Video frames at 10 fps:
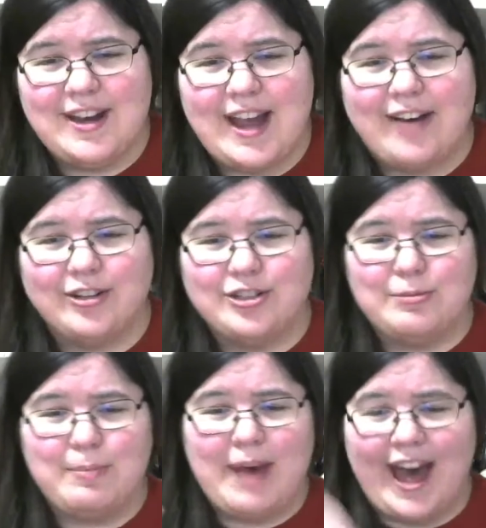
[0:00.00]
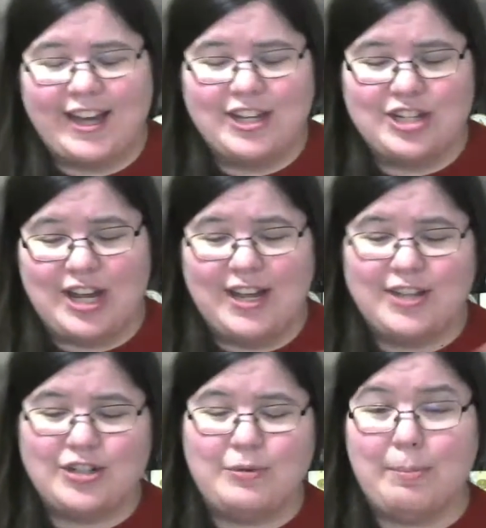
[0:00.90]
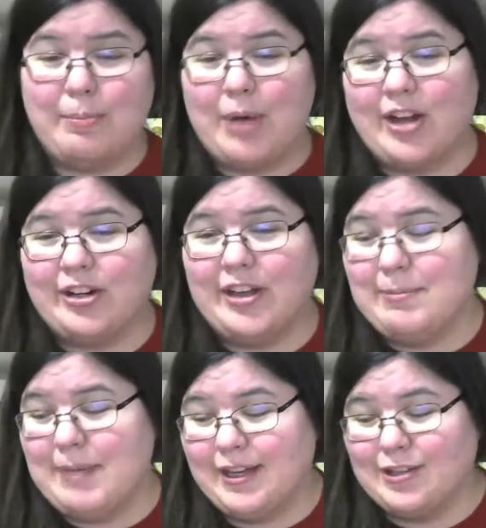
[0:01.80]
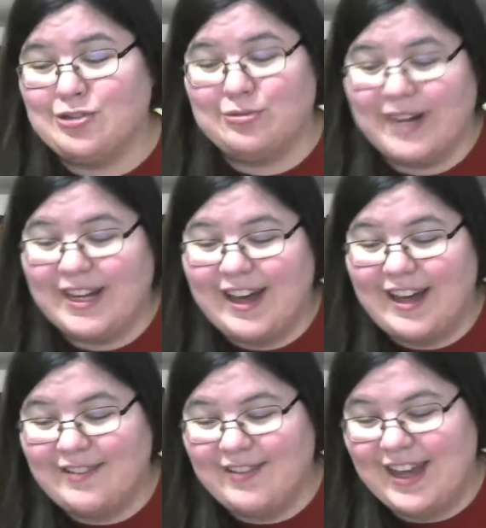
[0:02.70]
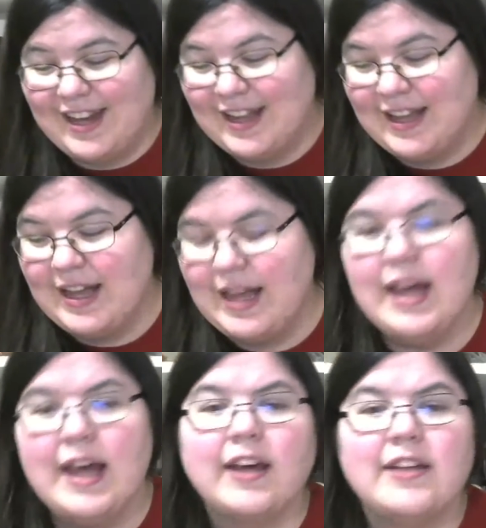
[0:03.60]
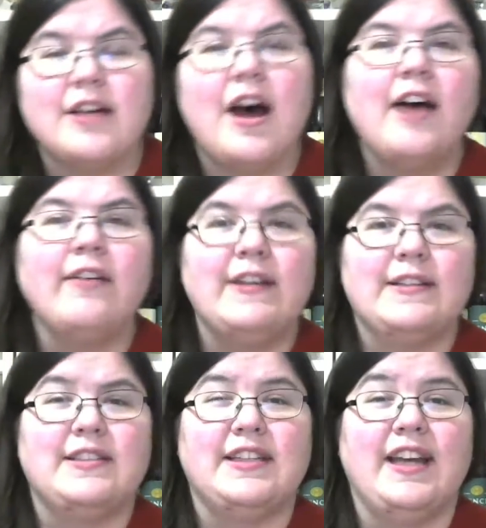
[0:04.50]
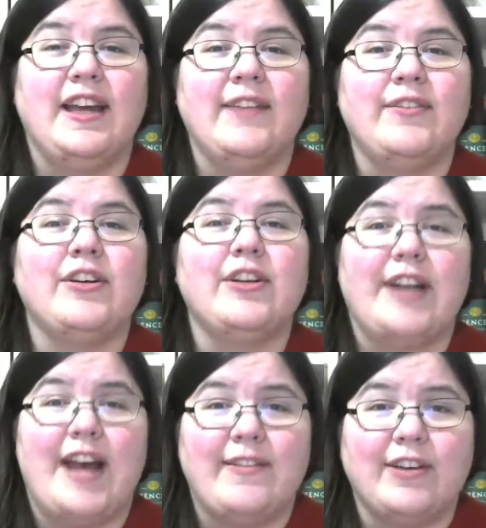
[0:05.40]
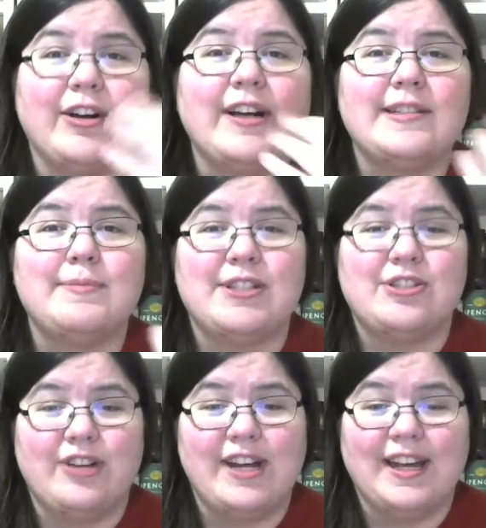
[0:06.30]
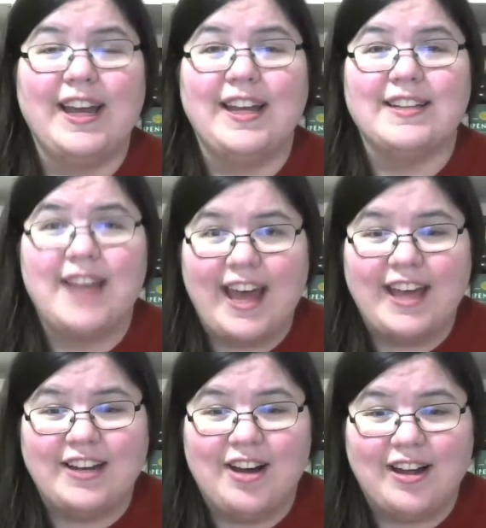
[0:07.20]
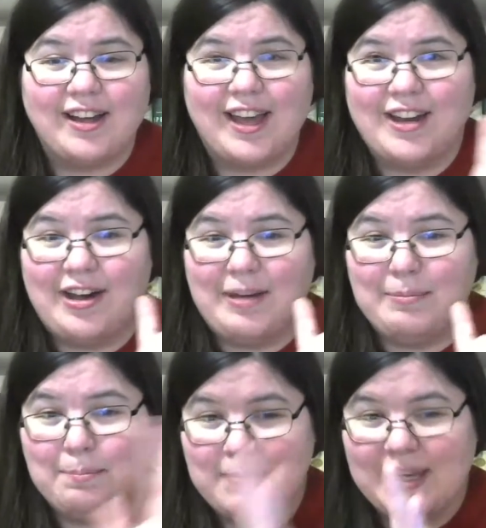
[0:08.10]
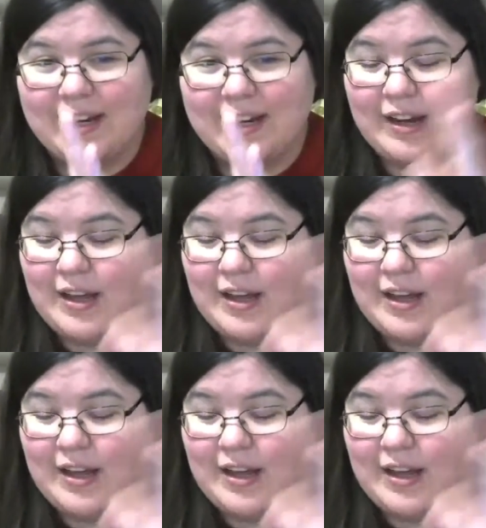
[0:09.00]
and how could you package it into a bottle and make a drink out of it? Because obviously, if you're going to have a Christmas drink, it's eggnog and not beer.